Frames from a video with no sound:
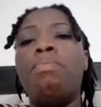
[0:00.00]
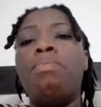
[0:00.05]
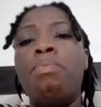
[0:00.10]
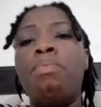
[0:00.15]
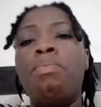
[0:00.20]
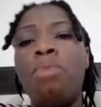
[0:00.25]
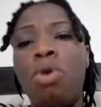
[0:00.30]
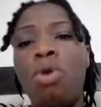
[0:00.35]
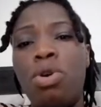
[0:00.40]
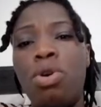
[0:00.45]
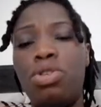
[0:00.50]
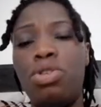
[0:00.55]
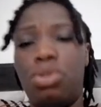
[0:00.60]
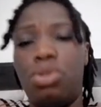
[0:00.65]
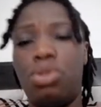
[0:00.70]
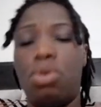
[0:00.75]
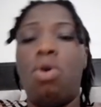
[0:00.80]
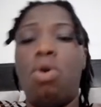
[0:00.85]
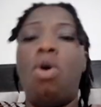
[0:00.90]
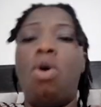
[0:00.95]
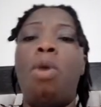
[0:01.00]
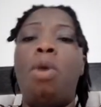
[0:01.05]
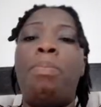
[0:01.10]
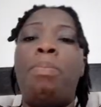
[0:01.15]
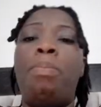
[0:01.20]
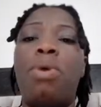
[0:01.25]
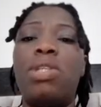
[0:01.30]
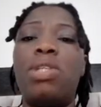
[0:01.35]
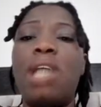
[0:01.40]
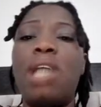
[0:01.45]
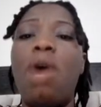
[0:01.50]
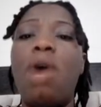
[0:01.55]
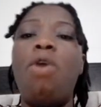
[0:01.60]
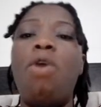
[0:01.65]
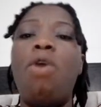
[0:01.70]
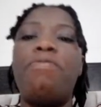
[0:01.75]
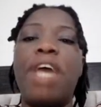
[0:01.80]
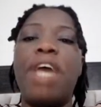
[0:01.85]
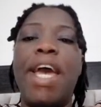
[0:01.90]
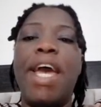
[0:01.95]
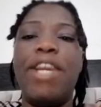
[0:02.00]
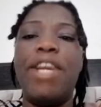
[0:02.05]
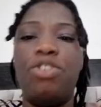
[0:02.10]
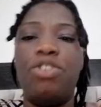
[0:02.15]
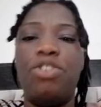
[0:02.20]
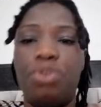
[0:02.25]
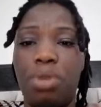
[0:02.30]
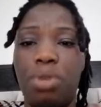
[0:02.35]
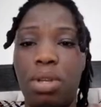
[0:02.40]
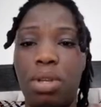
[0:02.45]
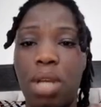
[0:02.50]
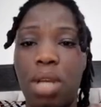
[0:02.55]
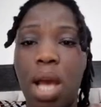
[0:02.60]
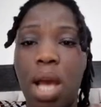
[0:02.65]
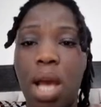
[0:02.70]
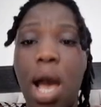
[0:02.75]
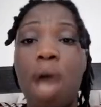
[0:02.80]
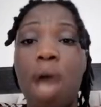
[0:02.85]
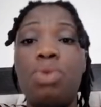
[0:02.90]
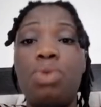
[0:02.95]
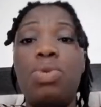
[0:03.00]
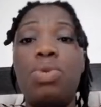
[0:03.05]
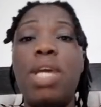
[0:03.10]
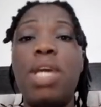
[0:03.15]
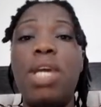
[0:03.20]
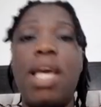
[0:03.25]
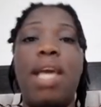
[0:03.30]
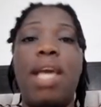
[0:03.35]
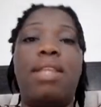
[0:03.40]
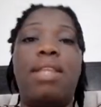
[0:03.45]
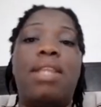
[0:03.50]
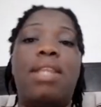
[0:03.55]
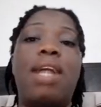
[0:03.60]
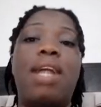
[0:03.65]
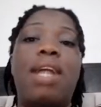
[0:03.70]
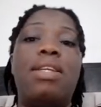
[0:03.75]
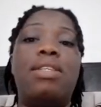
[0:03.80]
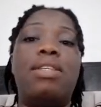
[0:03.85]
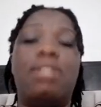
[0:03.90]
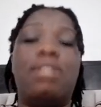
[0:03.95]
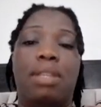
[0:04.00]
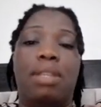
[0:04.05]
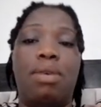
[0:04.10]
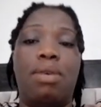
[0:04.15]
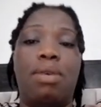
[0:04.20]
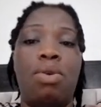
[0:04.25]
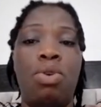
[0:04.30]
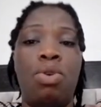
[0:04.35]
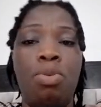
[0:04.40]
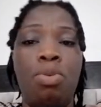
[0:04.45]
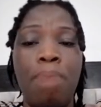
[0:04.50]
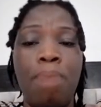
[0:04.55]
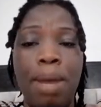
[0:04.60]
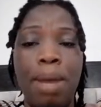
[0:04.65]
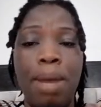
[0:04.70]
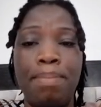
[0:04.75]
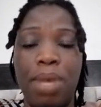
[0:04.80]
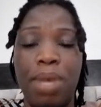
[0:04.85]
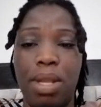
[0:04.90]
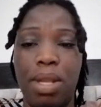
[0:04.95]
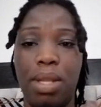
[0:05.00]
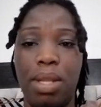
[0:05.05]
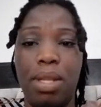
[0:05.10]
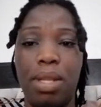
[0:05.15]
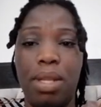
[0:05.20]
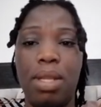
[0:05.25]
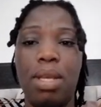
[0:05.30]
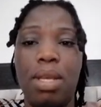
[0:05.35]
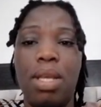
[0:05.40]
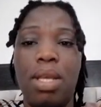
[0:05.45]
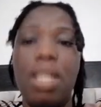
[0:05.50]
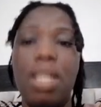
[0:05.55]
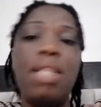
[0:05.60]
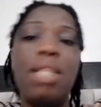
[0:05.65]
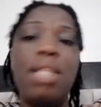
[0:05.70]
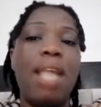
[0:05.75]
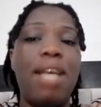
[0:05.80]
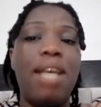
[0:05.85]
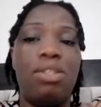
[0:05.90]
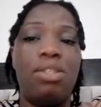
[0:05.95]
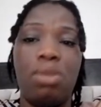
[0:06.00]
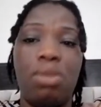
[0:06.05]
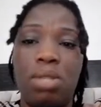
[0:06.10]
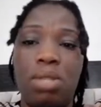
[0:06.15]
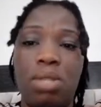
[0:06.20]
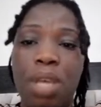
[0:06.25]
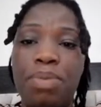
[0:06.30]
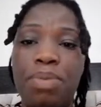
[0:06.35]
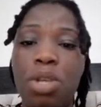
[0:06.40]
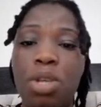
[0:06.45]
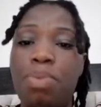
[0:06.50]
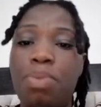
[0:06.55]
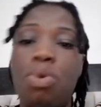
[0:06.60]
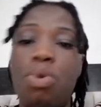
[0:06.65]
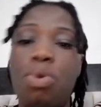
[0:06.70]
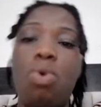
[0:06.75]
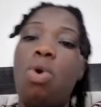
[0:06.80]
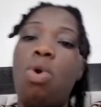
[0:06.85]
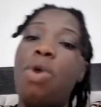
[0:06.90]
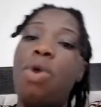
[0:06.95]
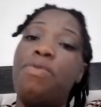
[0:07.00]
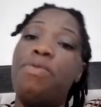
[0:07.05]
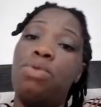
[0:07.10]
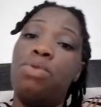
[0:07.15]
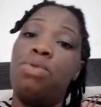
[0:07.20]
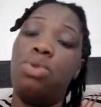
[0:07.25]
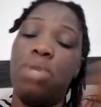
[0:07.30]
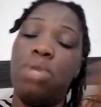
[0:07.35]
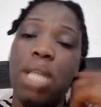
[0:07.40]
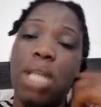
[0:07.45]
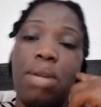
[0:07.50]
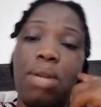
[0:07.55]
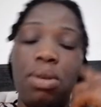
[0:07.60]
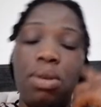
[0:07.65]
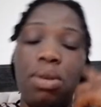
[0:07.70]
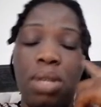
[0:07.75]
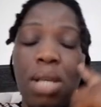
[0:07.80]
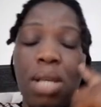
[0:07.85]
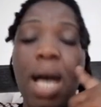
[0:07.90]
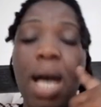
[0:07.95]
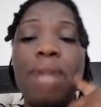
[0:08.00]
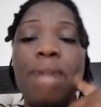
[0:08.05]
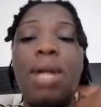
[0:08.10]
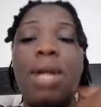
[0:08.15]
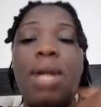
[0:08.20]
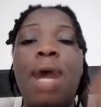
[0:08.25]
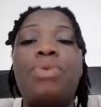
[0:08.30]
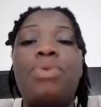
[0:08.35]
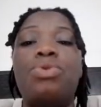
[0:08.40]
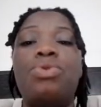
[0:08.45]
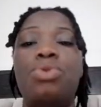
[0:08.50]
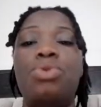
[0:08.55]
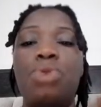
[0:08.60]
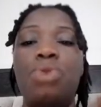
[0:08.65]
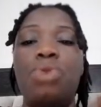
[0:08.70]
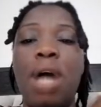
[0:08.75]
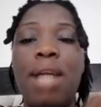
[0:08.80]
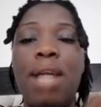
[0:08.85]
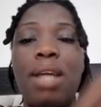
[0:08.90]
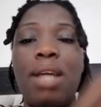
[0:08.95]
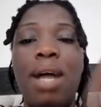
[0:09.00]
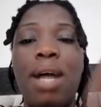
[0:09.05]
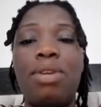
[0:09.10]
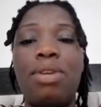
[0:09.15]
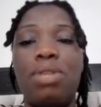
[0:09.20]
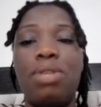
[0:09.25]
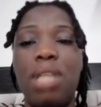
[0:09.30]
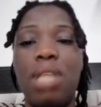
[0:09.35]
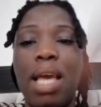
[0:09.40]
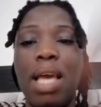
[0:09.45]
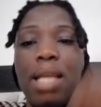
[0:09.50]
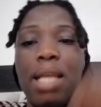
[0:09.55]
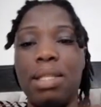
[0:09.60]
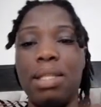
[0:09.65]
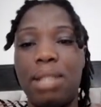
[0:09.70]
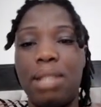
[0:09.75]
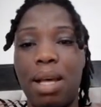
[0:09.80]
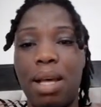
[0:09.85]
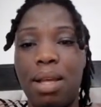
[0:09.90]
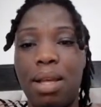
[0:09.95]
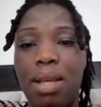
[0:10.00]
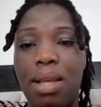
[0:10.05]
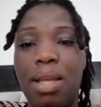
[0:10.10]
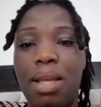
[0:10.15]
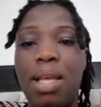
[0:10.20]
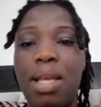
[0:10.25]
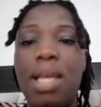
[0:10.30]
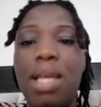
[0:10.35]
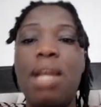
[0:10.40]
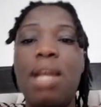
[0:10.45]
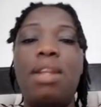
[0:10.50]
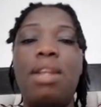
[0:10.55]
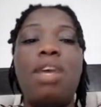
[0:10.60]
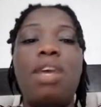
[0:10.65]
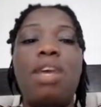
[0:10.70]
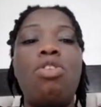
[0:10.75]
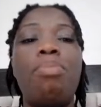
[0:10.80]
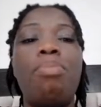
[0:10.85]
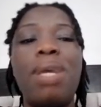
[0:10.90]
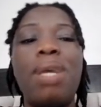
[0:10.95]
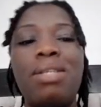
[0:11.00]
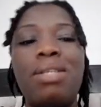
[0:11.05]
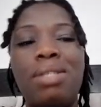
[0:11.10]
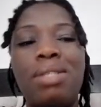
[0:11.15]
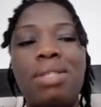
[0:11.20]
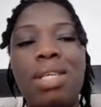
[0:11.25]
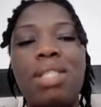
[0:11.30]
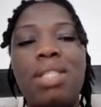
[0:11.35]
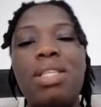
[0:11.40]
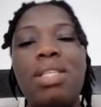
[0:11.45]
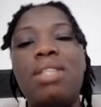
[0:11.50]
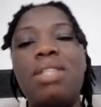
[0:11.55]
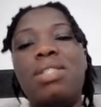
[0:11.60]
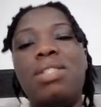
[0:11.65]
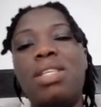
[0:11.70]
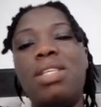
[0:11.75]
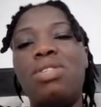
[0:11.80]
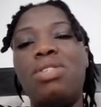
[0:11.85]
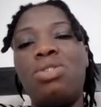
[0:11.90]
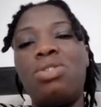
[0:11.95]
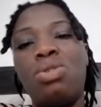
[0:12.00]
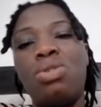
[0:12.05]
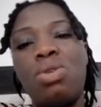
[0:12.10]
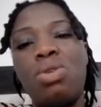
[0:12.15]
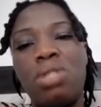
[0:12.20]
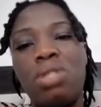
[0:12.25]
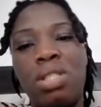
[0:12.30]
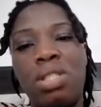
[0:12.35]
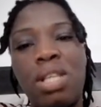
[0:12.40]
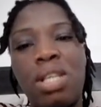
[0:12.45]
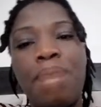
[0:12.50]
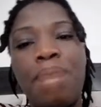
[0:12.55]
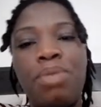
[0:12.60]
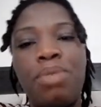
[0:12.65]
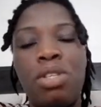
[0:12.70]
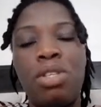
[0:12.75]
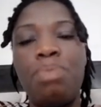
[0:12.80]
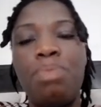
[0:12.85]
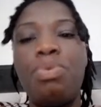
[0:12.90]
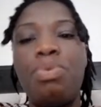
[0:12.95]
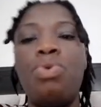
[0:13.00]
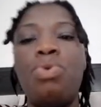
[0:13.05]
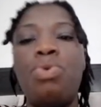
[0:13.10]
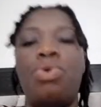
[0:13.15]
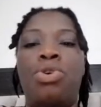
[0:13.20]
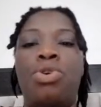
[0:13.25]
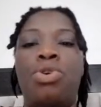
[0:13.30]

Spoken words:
mode or portal of entering. How do they enter this human being that is susceptible, or even those that are not susceptible? How does it enter? Then number 6 is the susceptible